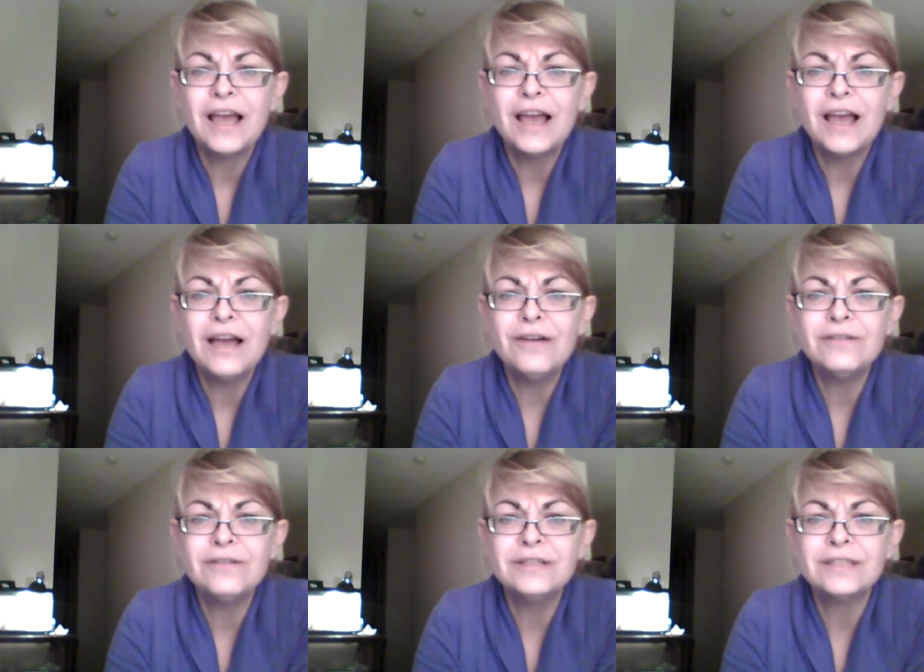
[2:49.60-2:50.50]

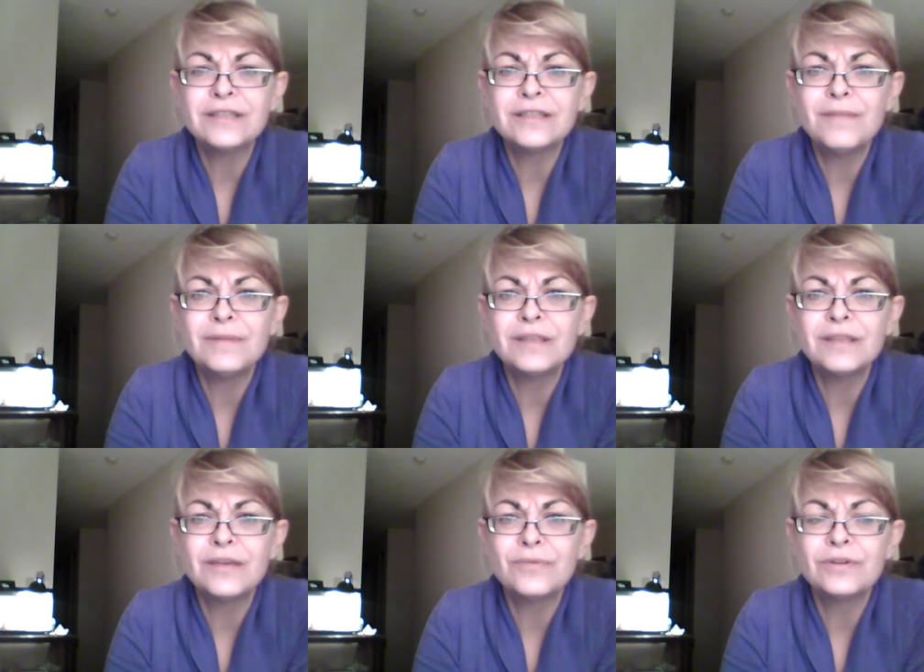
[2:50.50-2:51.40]
how does somebody
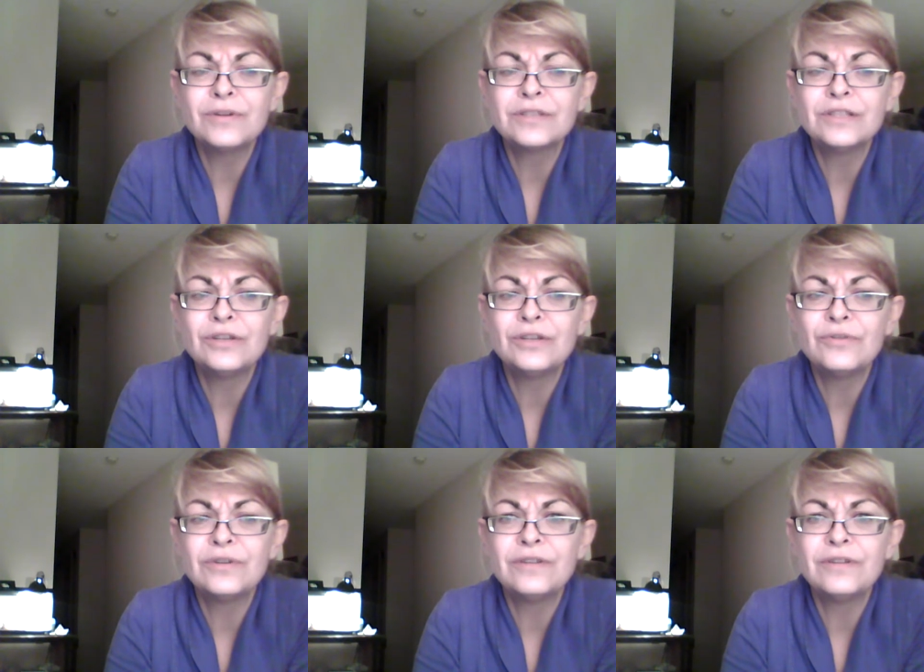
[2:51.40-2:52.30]
that works in an
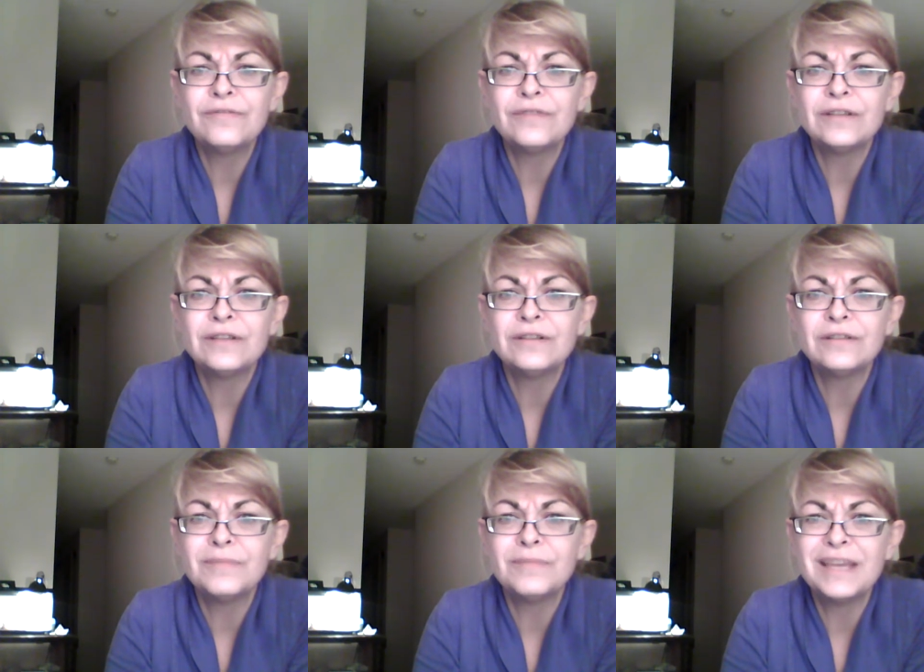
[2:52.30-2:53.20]
oil
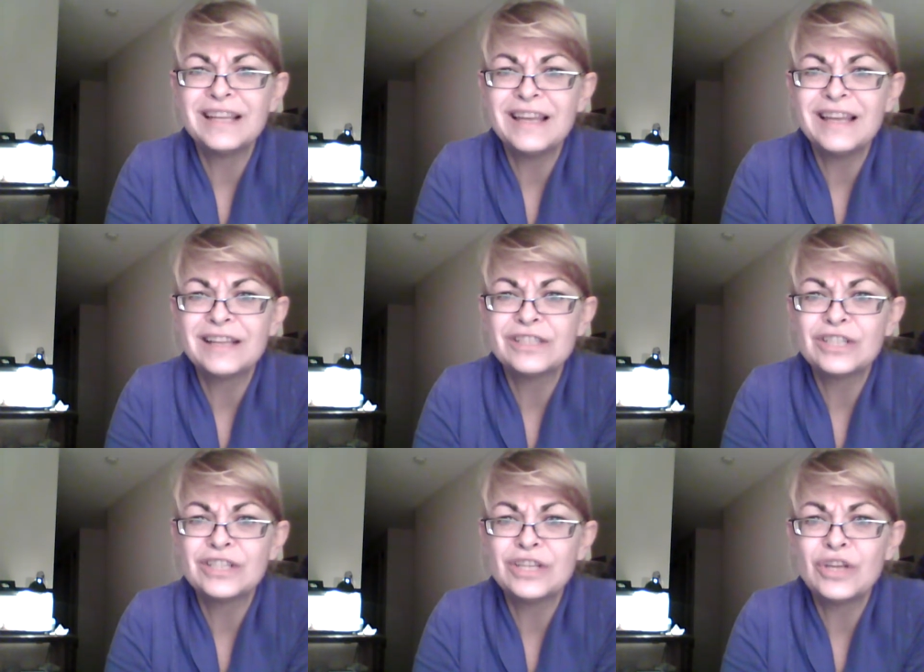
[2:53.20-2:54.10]
field make
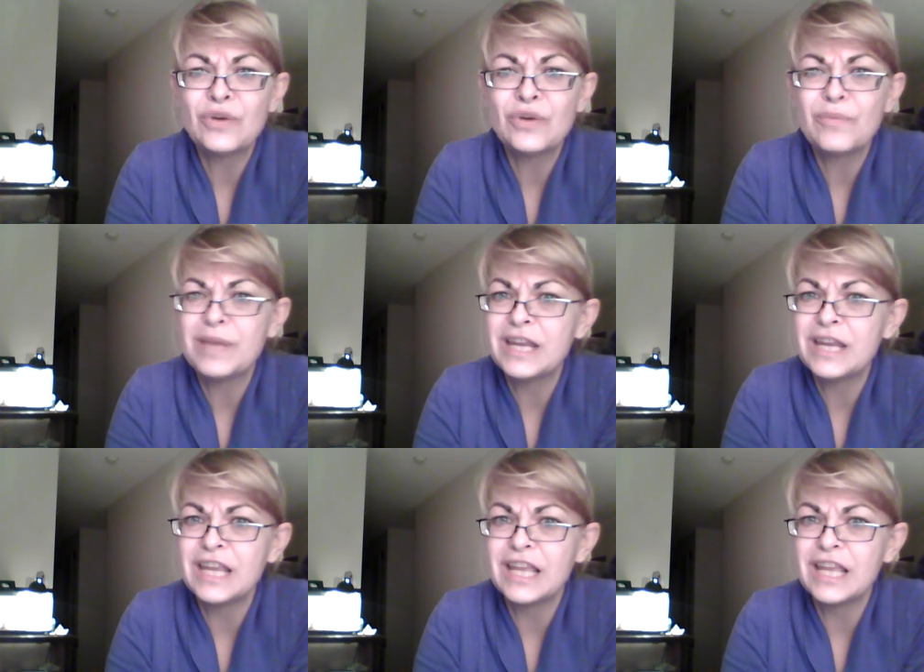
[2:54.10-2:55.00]
next to no
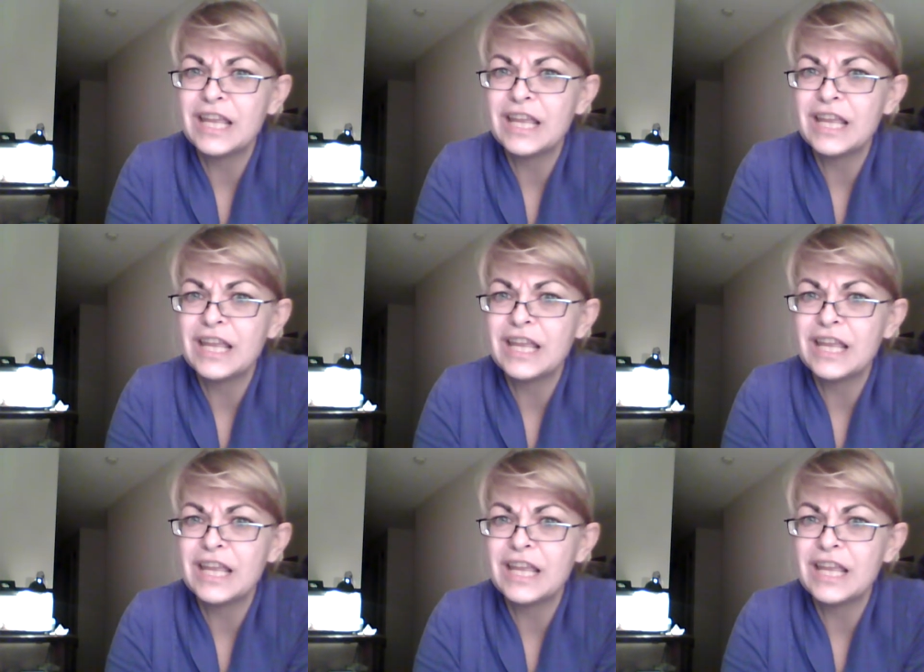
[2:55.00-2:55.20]
money?